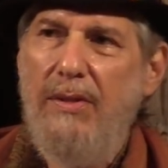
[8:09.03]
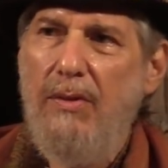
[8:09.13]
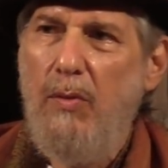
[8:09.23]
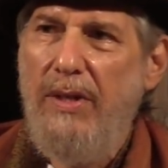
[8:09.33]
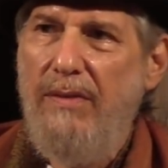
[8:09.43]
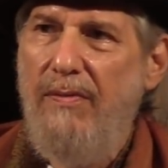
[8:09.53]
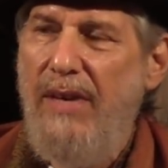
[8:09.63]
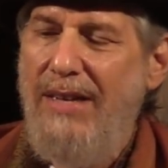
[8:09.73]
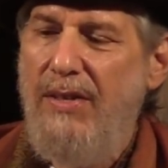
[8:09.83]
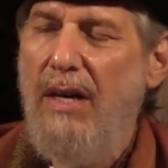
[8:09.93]
in the Rig
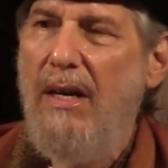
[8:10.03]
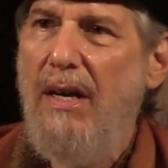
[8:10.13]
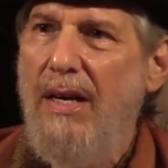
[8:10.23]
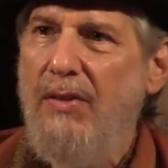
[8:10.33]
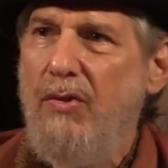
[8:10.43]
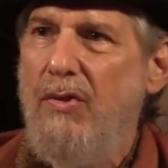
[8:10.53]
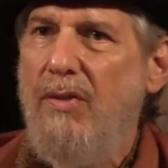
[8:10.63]
Veda as